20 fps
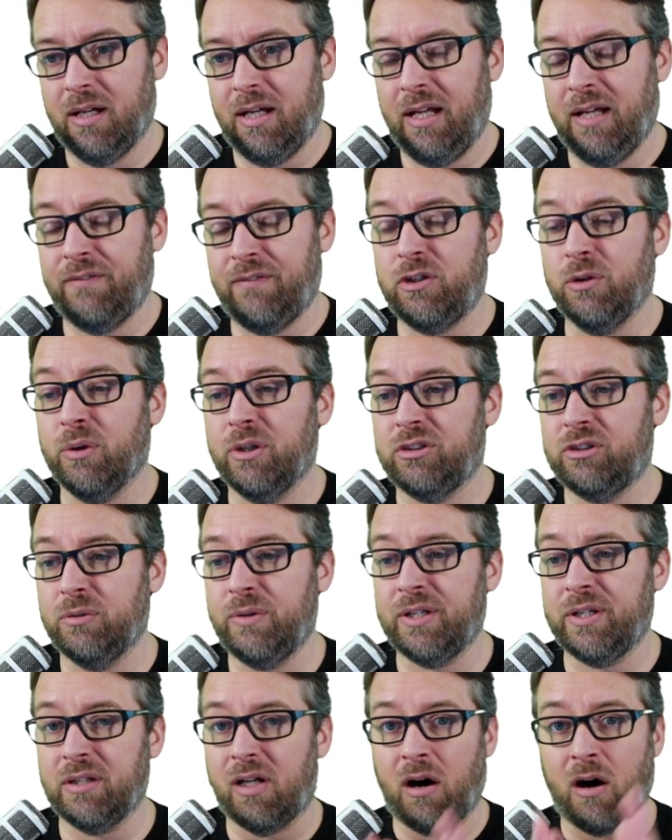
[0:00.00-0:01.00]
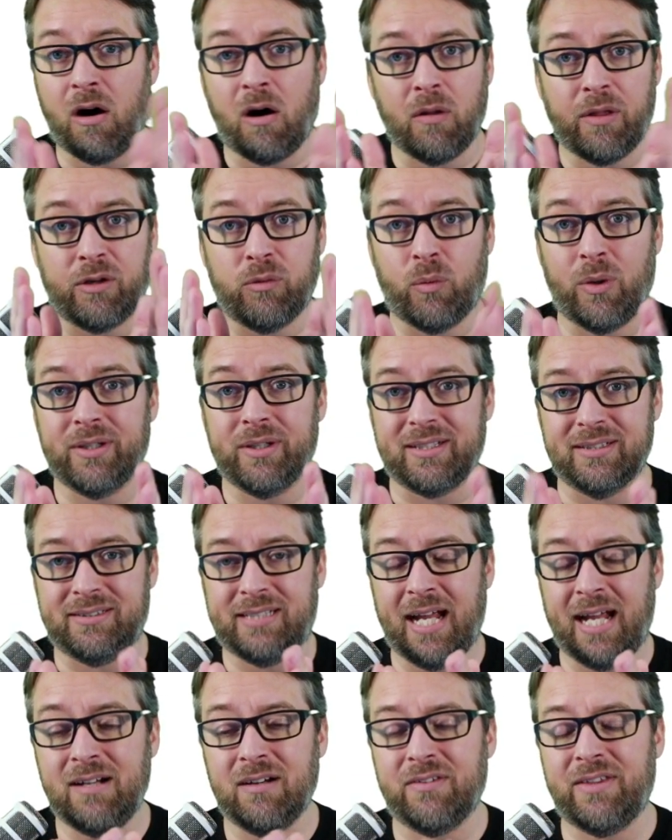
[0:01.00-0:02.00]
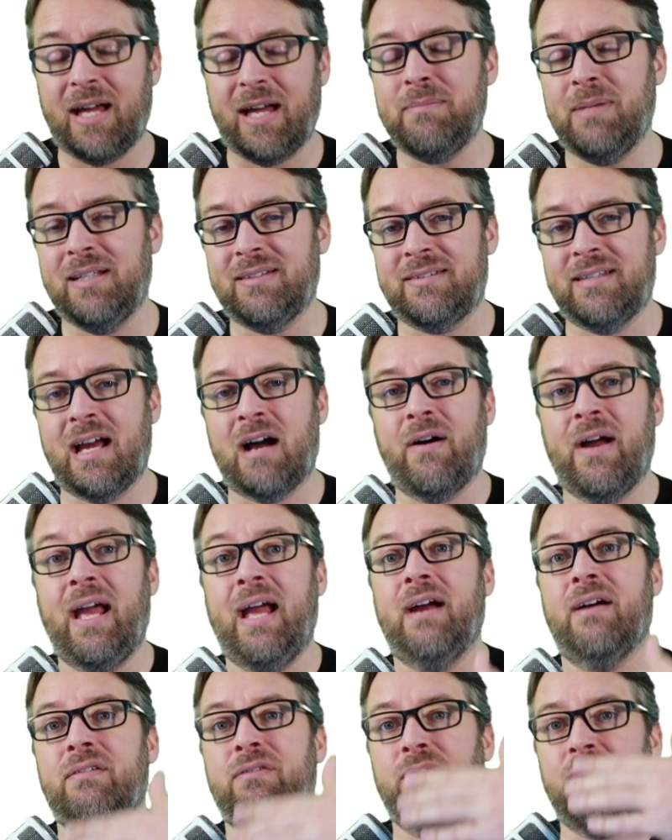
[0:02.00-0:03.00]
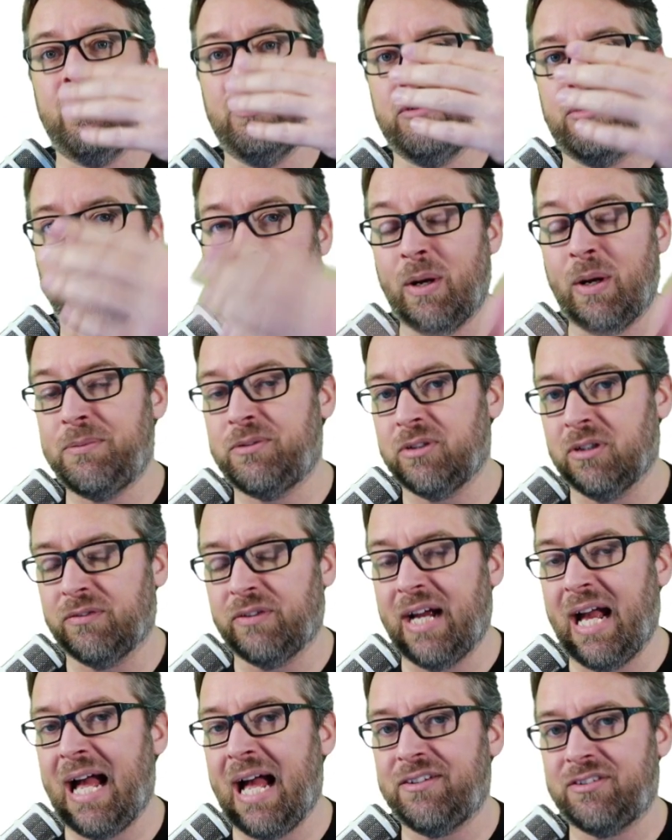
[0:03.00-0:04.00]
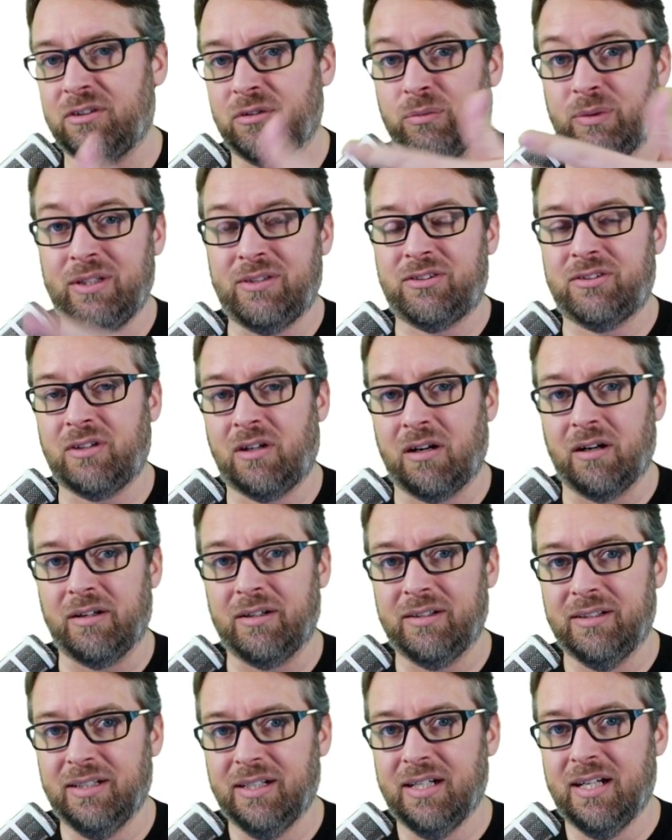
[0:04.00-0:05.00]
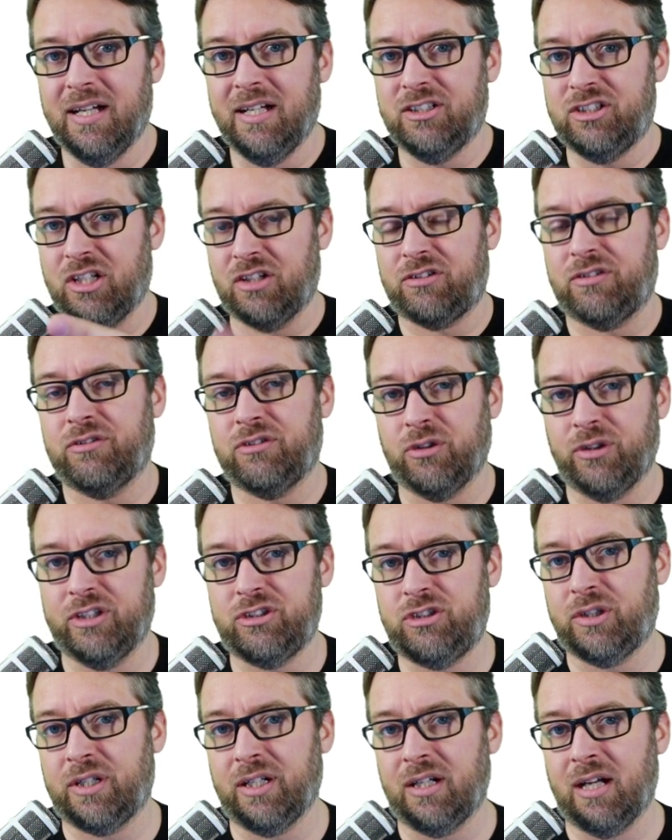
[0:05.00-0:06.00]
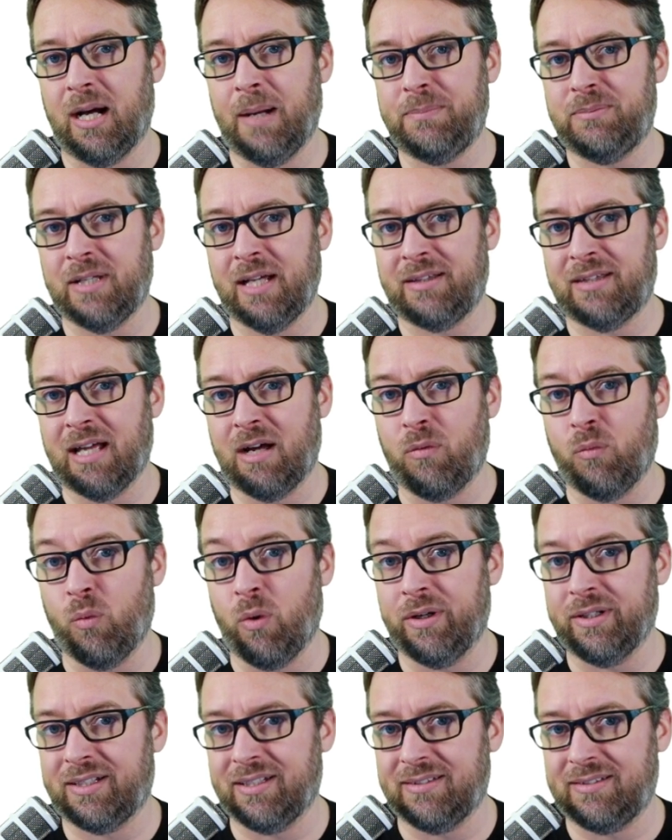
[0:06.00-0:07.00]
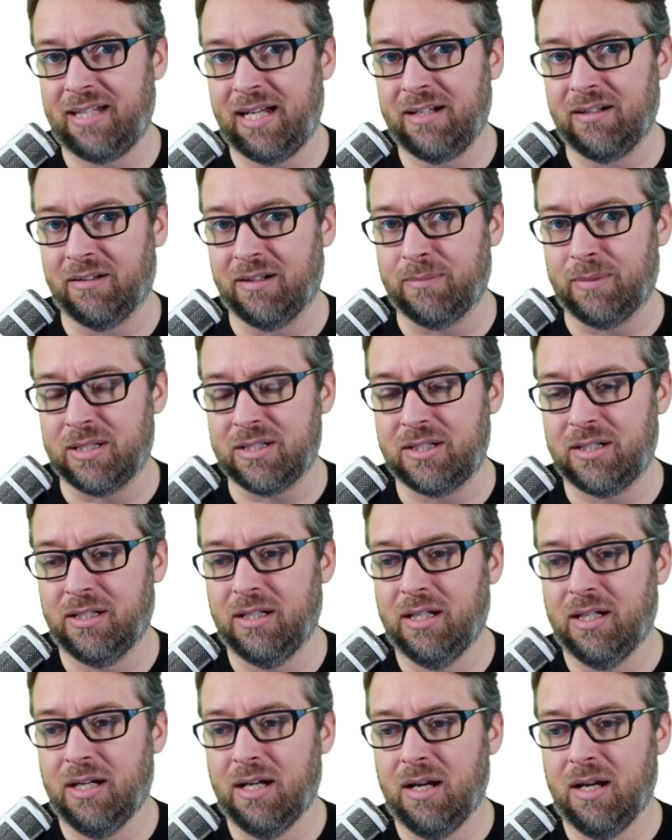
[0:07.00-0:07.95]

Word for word: if you were doing the all-in-one container, that means now every web server has to restart just so you can update that one container image.